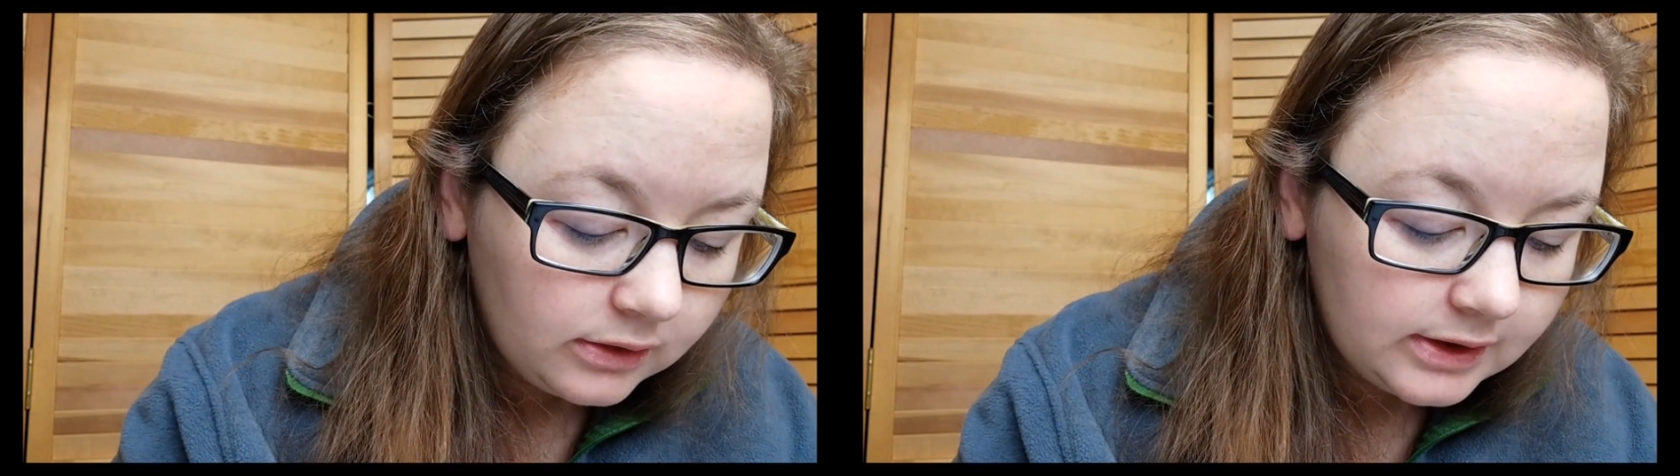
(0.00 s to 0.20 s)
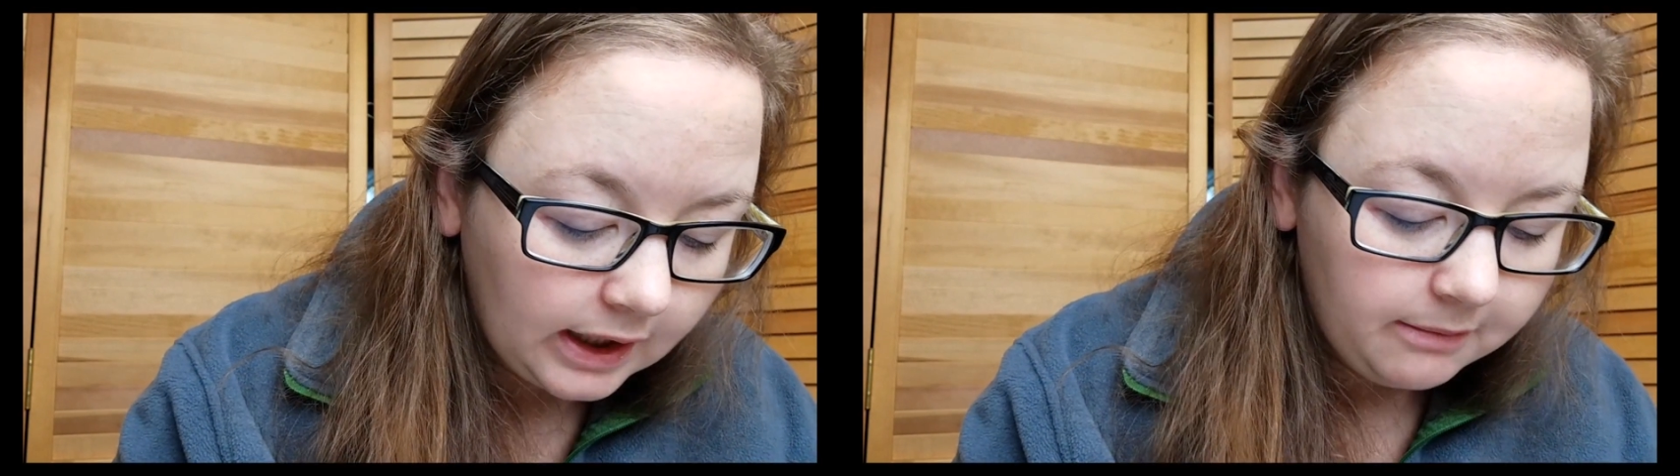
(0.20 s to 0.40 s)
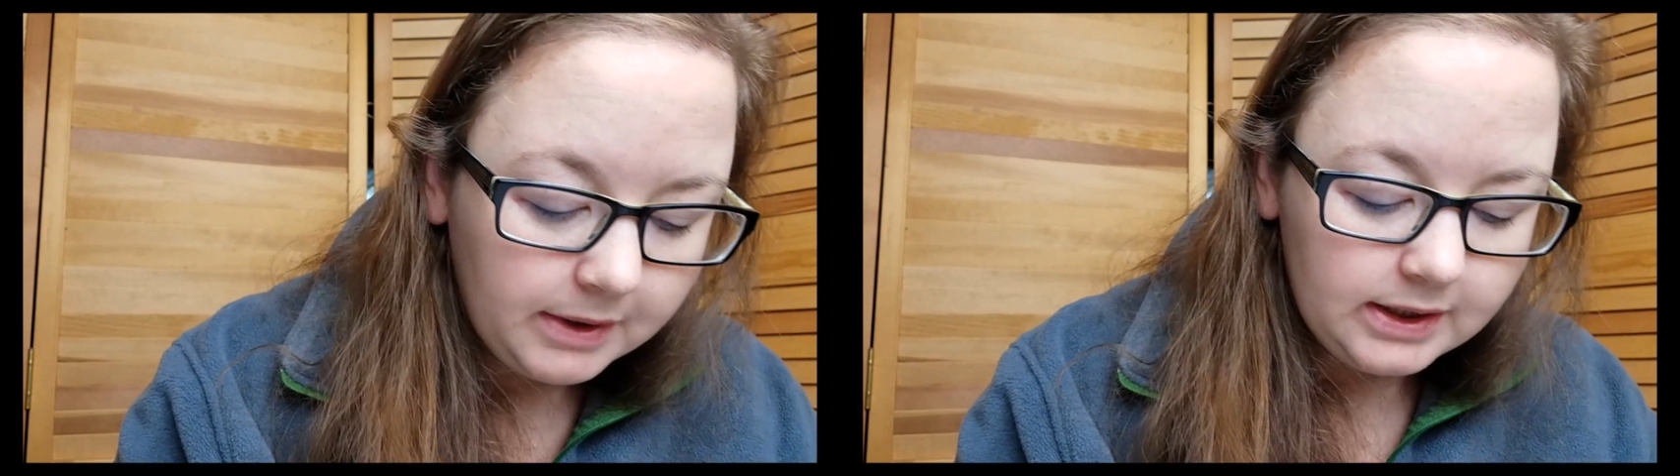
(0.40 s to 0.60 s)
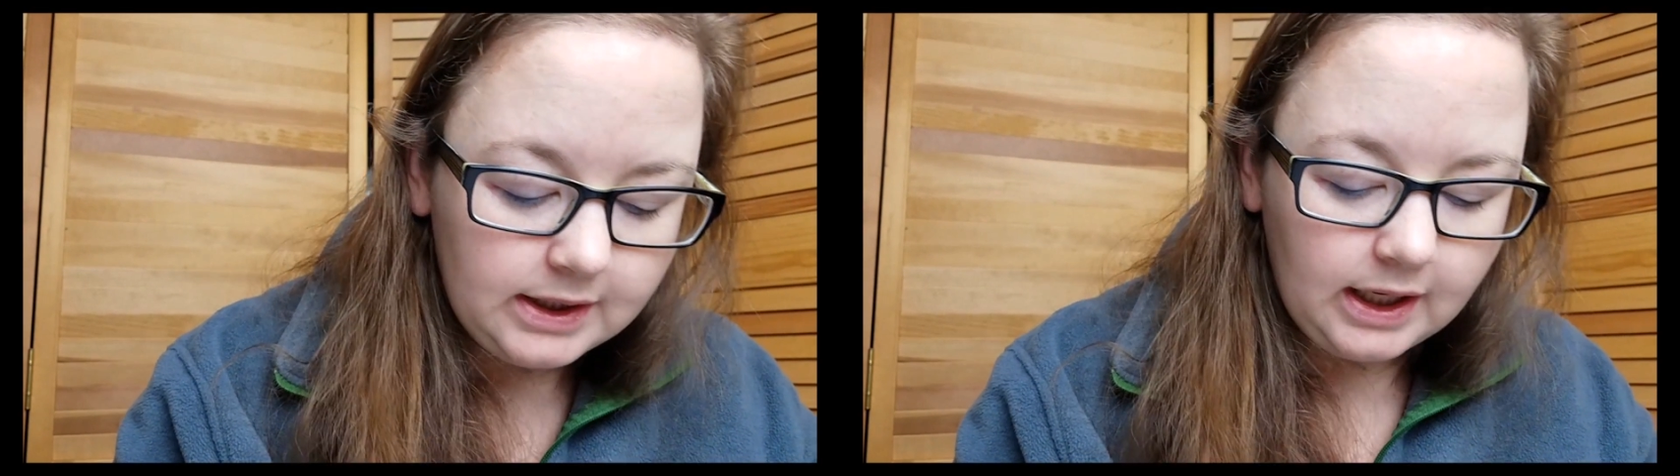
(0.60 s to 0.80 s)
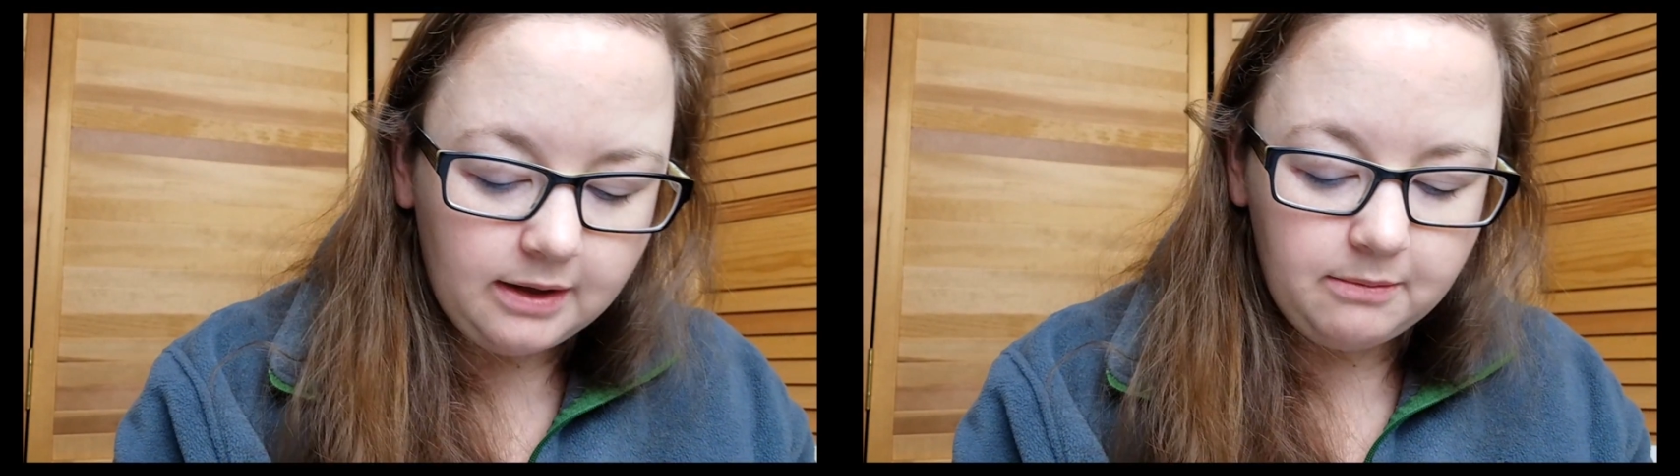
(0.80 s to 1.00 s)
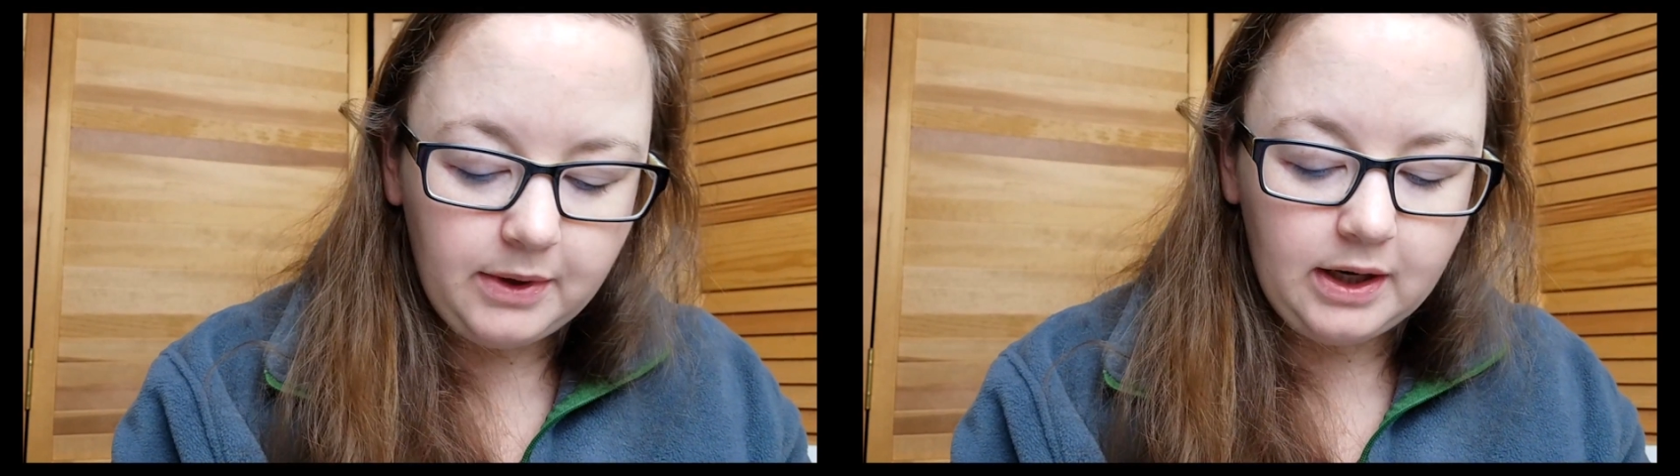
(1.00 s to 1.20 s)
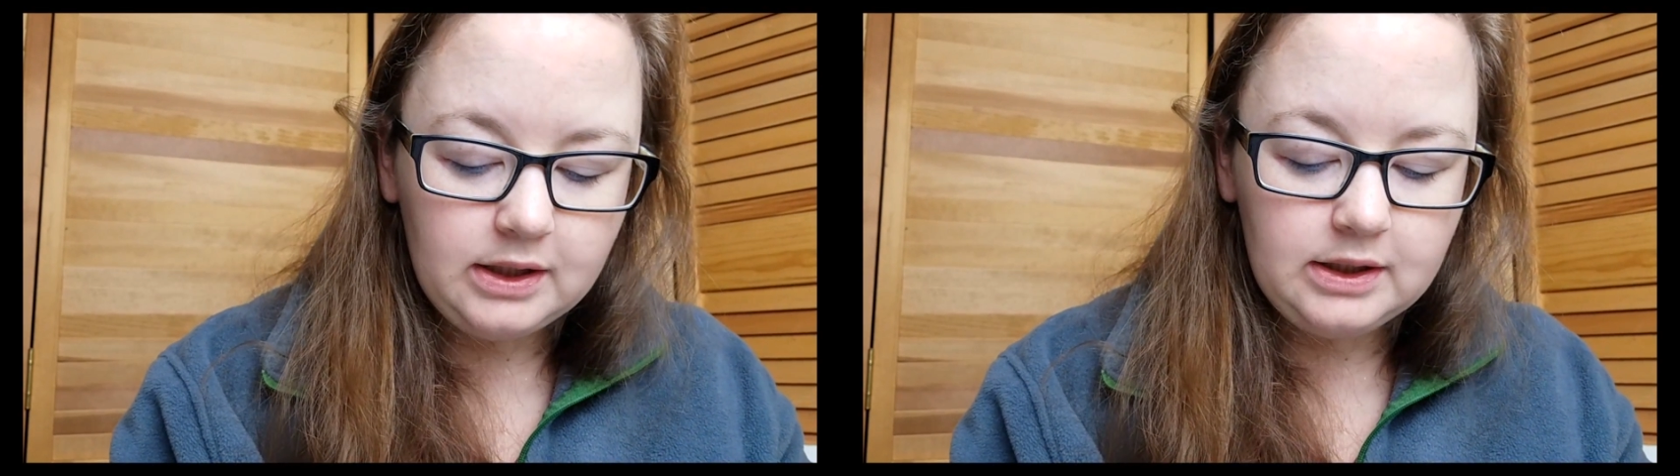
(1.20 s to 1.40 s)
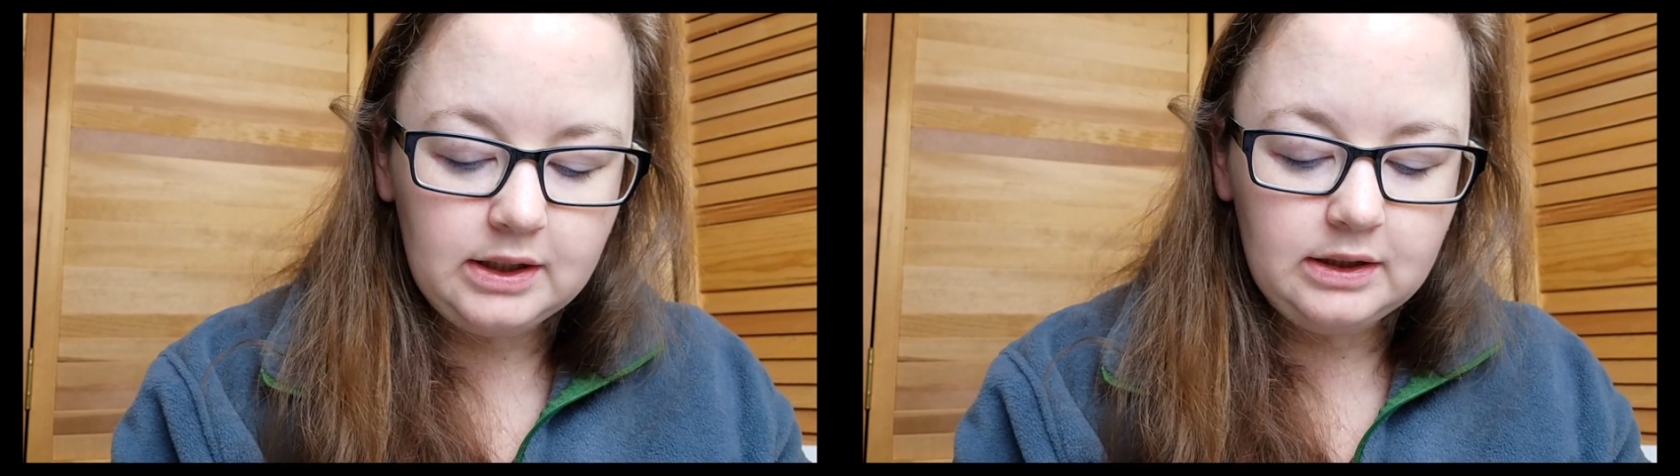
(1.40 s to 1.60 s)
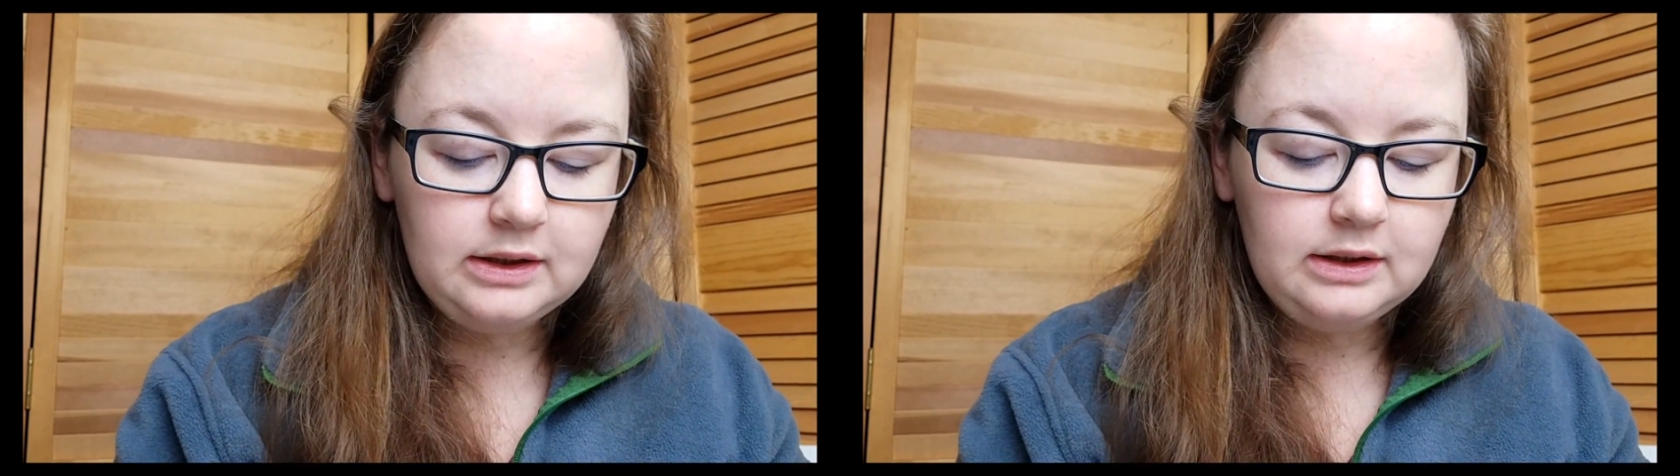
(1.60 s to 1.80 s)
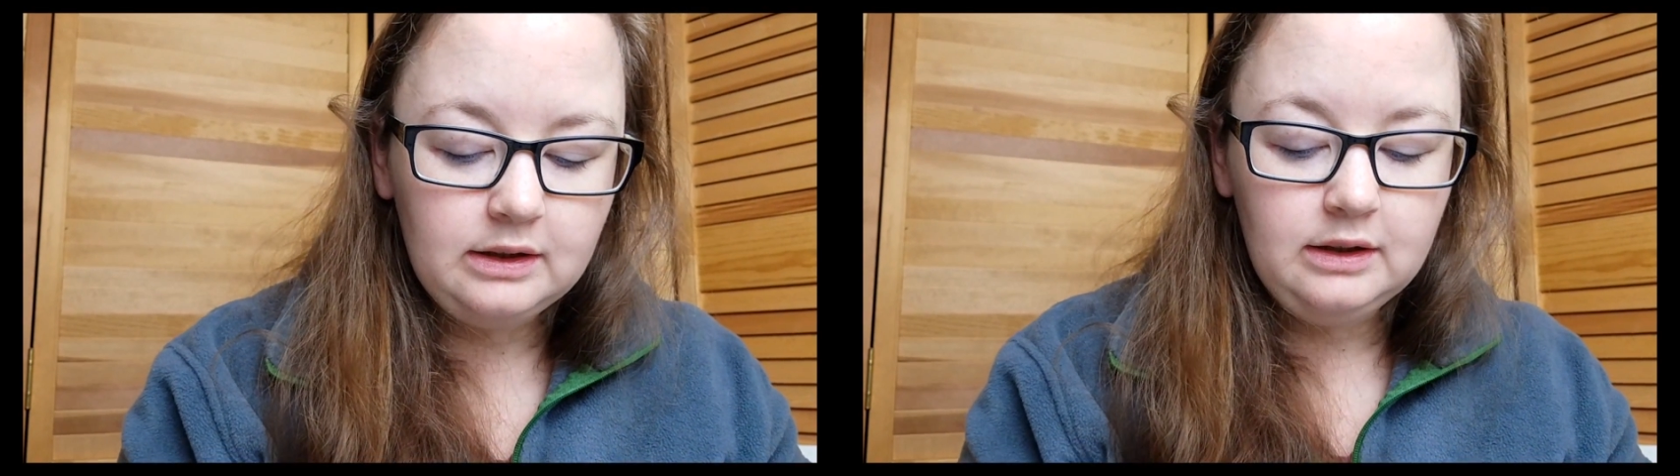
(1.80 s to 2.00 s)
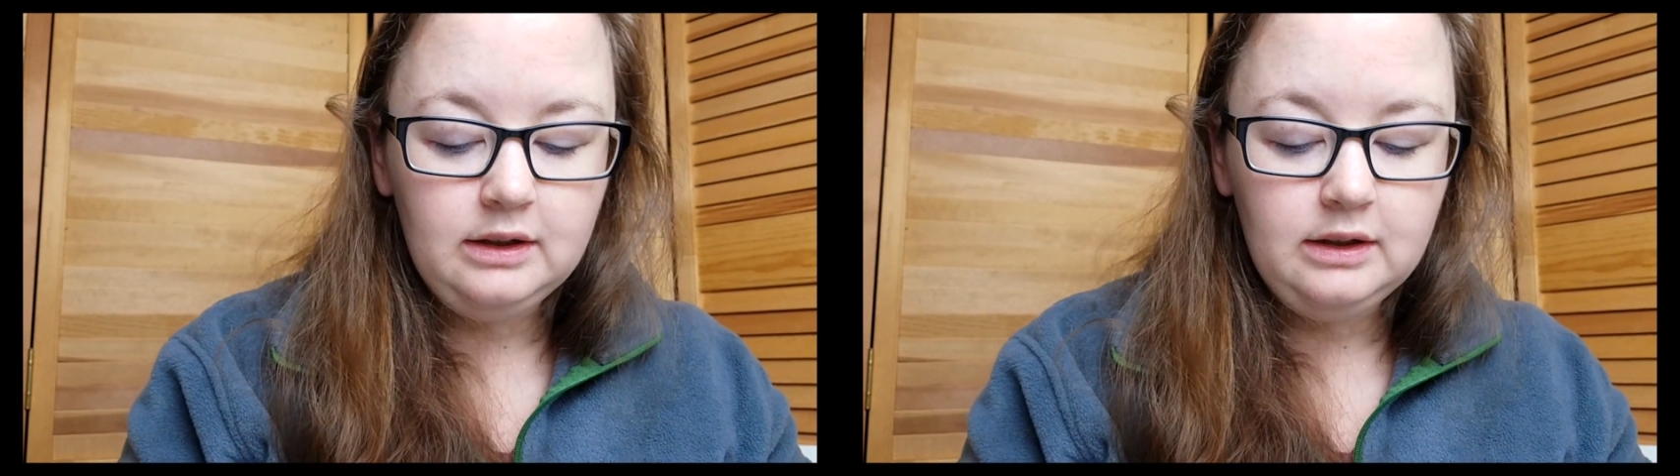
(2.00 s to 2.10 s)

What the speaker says: side by side comparisons.